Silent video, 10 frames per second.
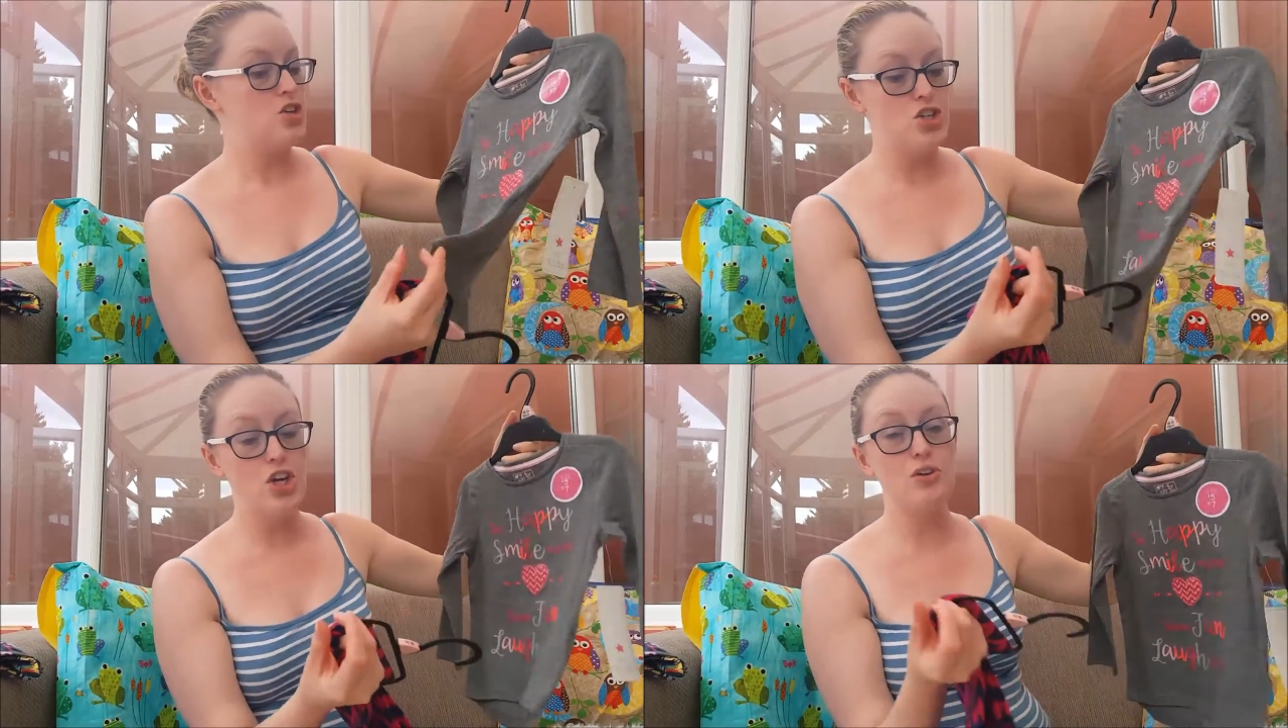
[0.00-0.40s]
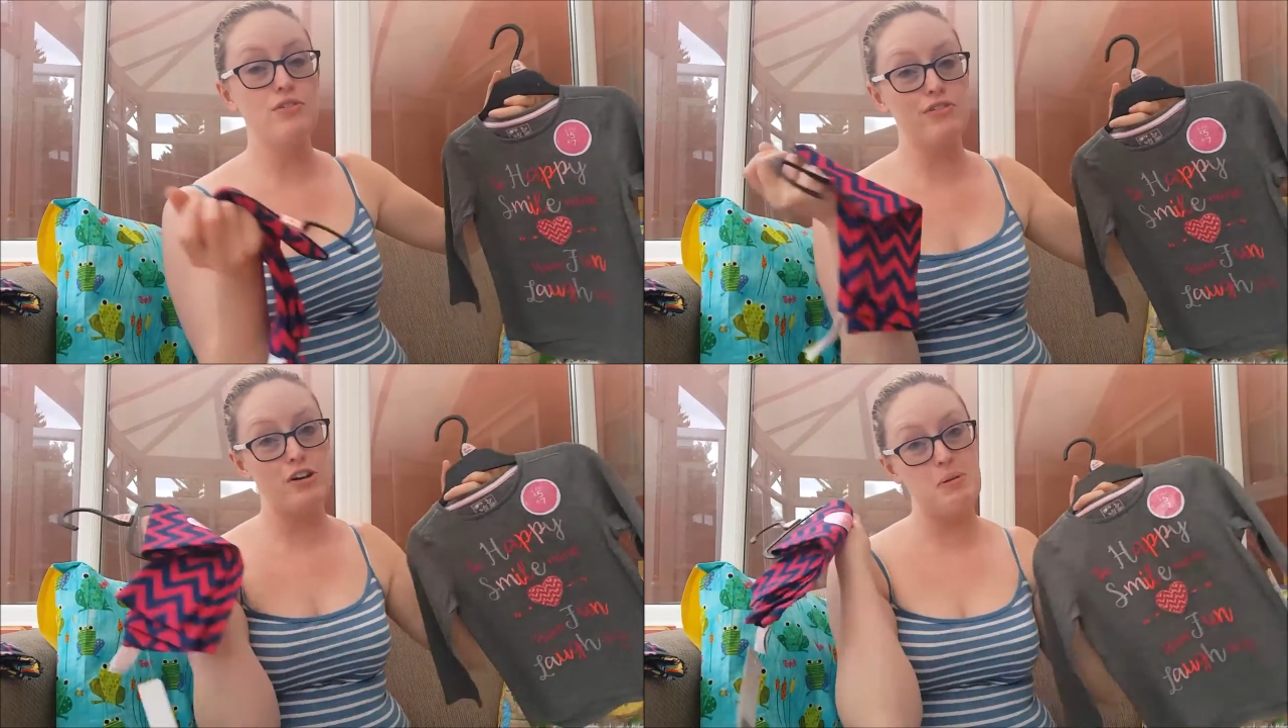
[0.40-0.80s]
Two
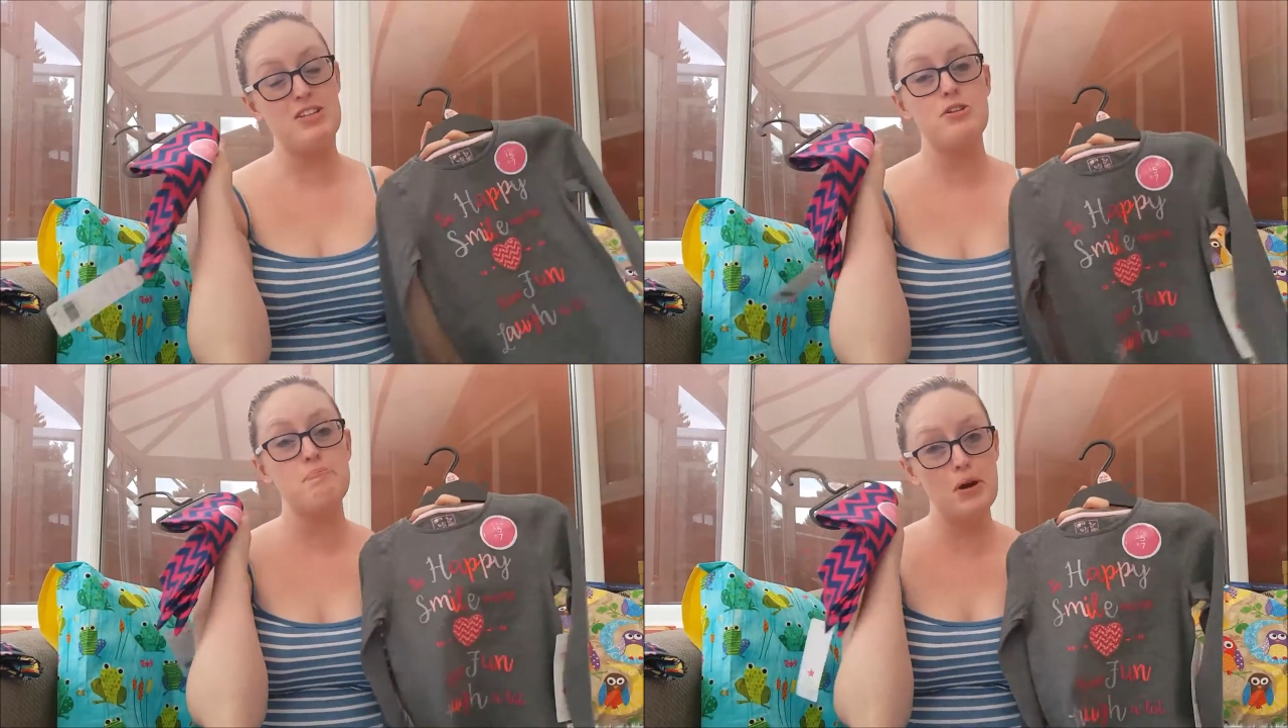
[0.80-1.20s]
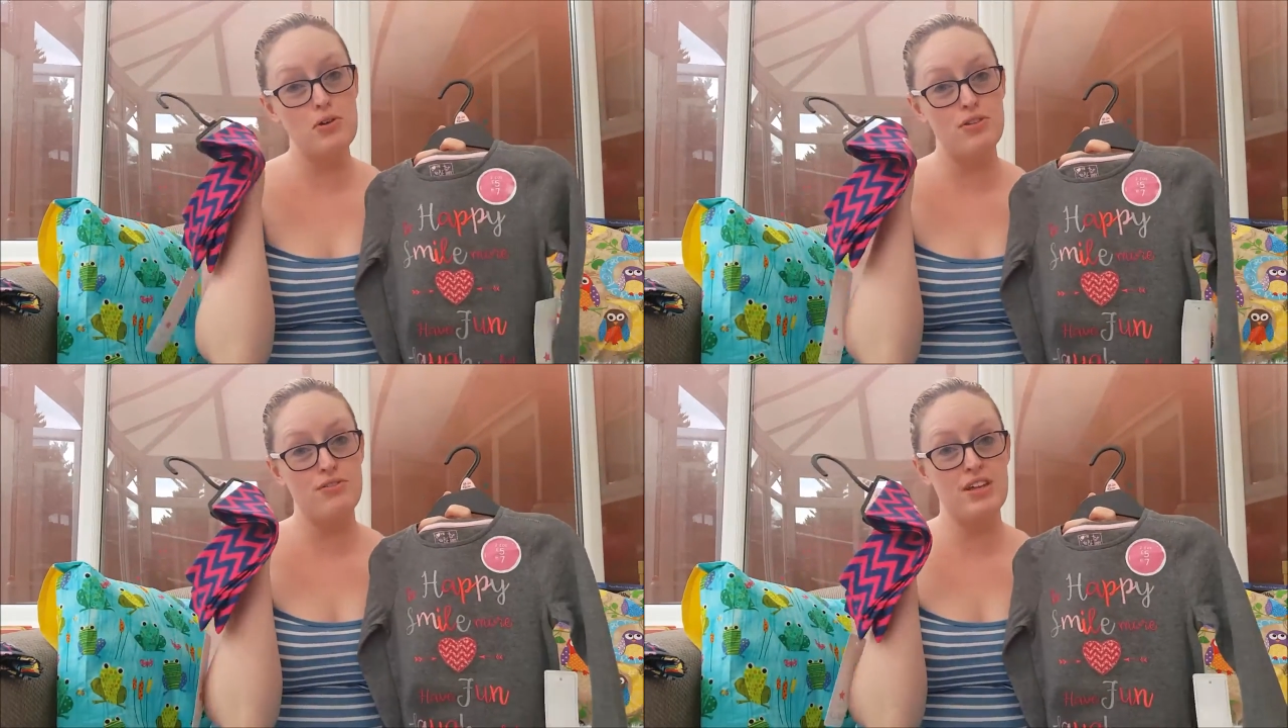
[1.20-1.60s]
for £5. So
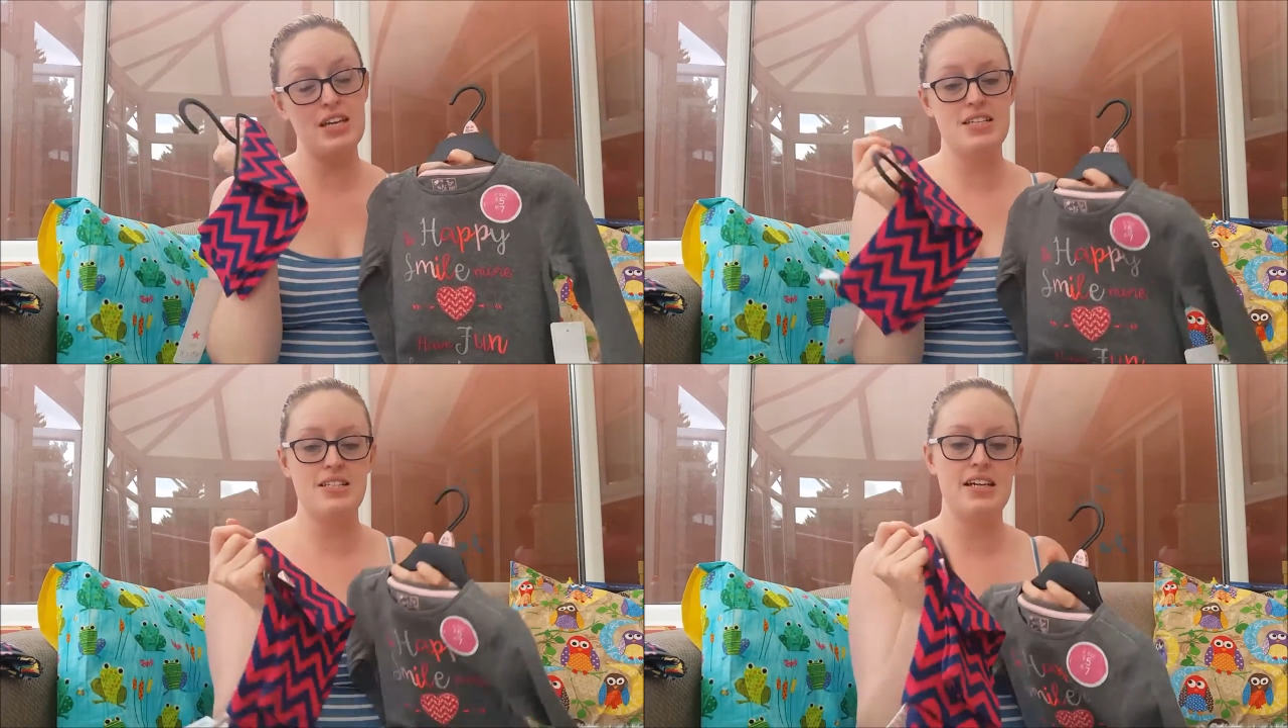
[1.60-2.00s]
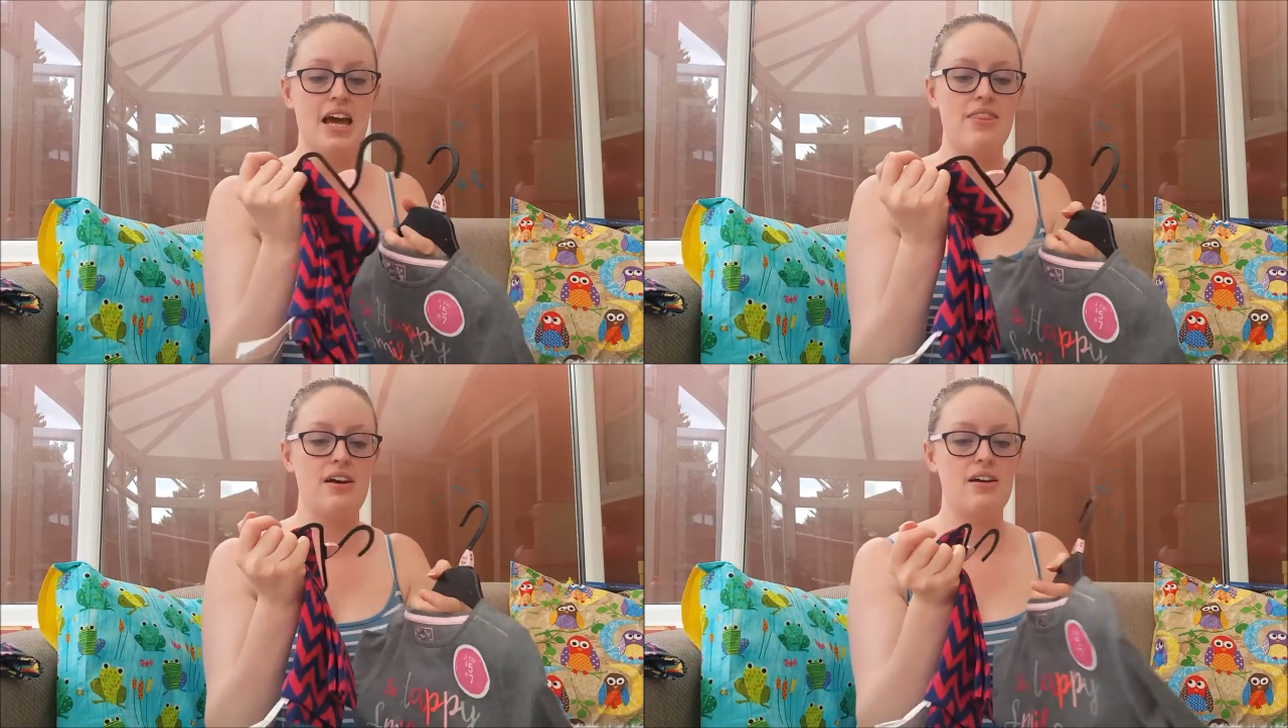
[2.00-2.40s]
both of these
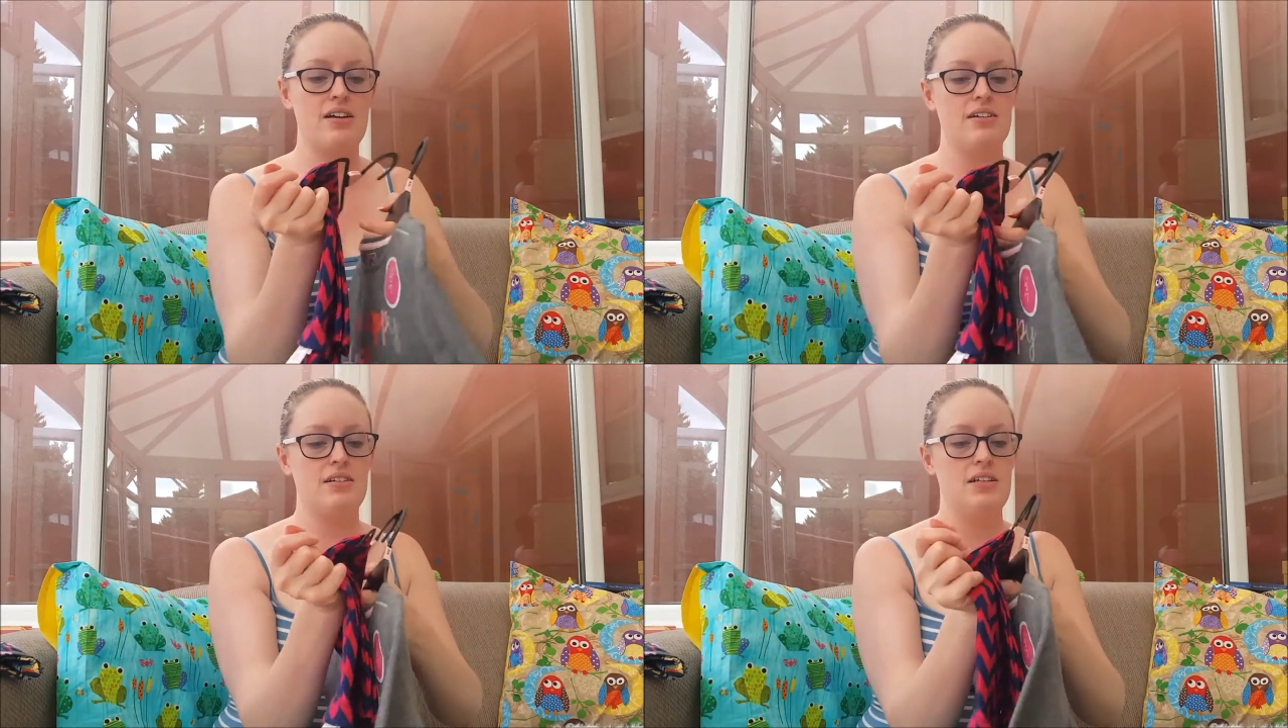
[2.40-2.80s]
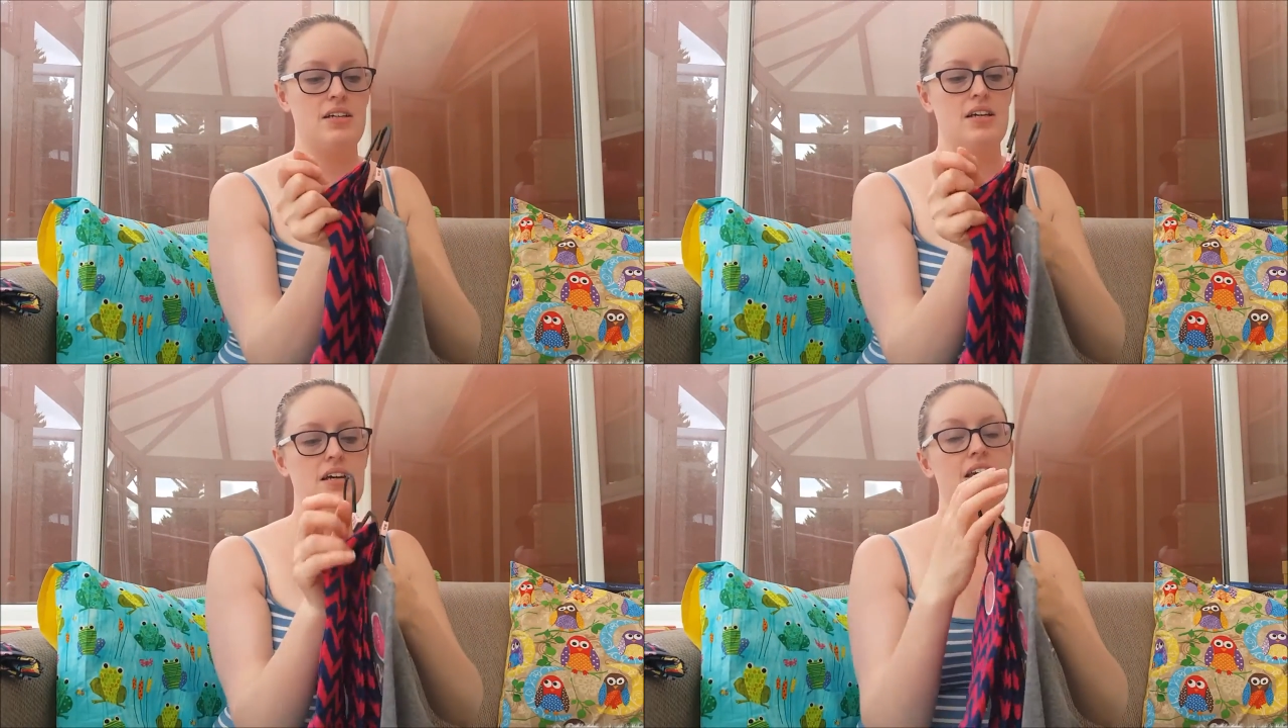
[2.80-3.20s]
together
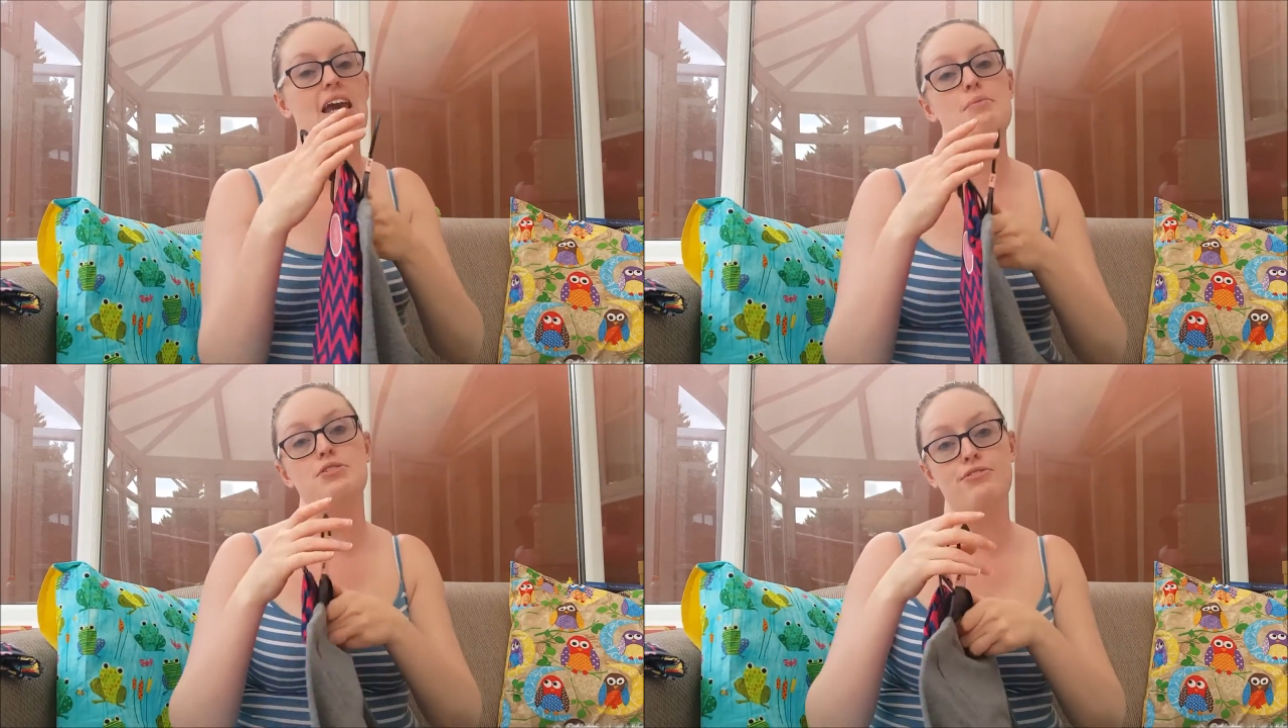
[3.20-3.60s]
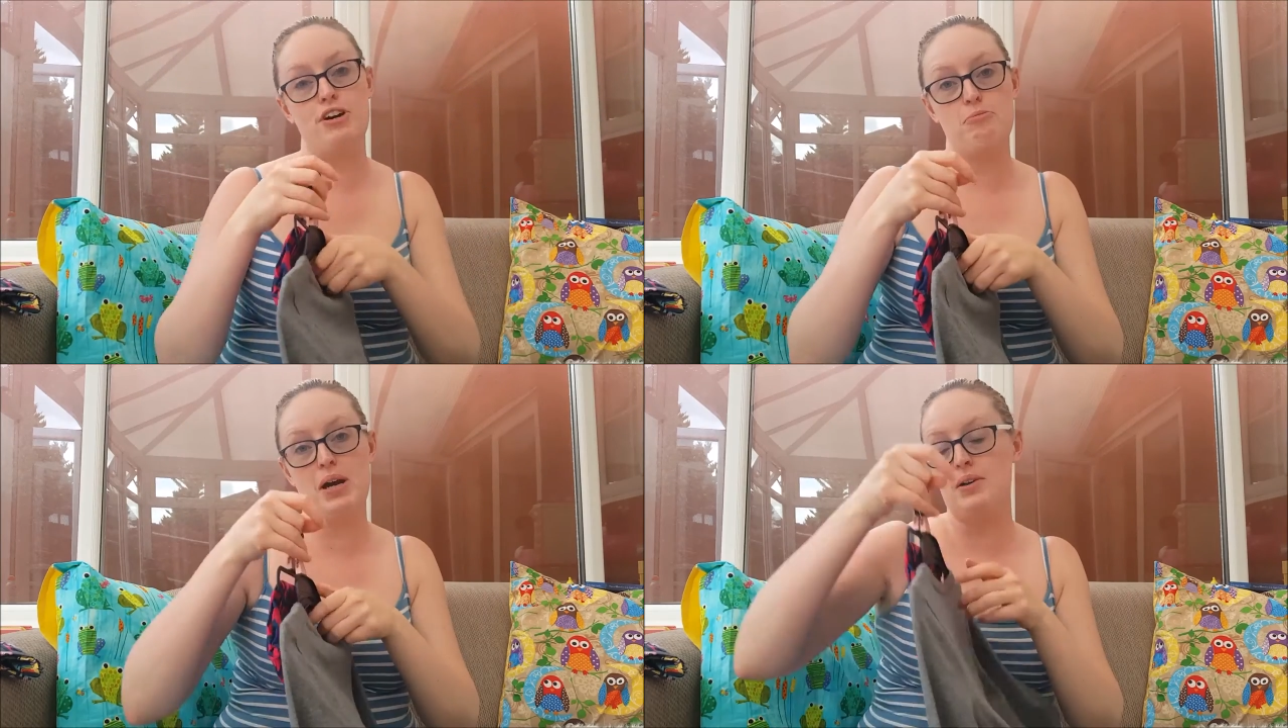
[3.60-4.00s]
came to £5.